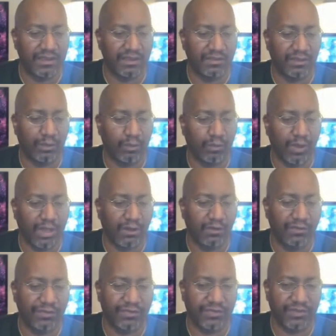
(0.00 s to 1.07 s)

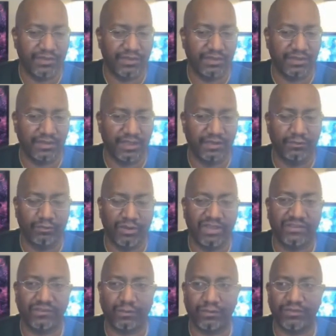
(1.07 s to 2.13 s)
wealth and
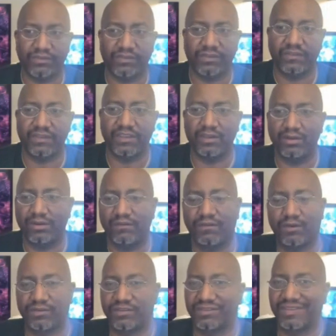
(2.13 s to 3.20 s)
resources in the
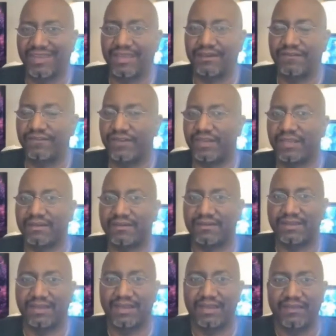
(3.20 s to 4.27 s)
universe is infinite,
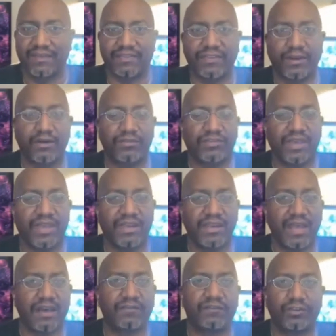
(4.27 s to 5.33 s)
that there's
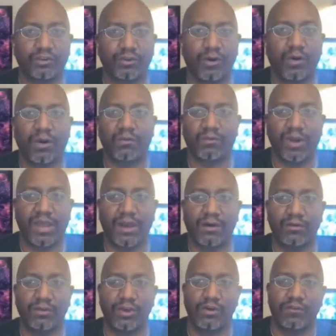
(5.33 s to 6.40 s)
enough to go
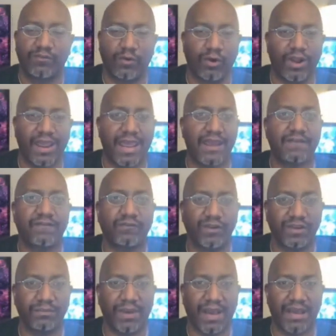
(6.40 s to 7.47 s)
around for
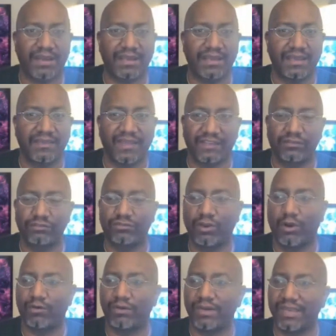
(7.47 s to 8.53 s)
everybody, that you
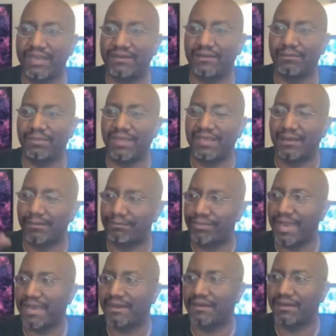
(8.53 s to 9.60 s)
don't need to be
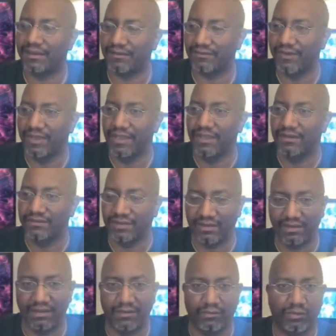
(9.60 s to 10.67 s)
competitive
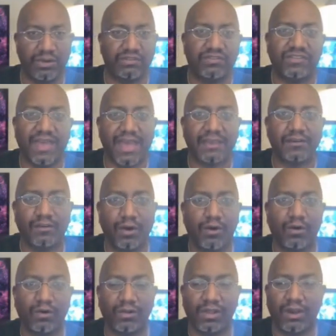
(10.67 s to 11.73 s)
to reach that
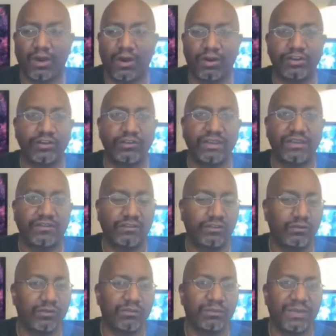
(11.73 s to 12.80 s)
goal. All you need to
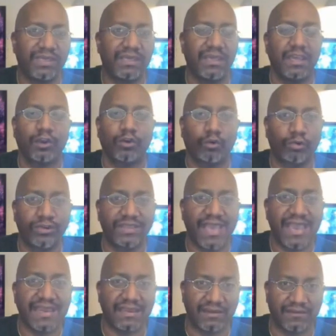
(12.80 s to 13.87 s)
do is be
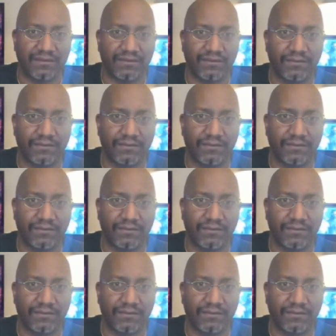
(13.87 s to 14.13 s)
creative.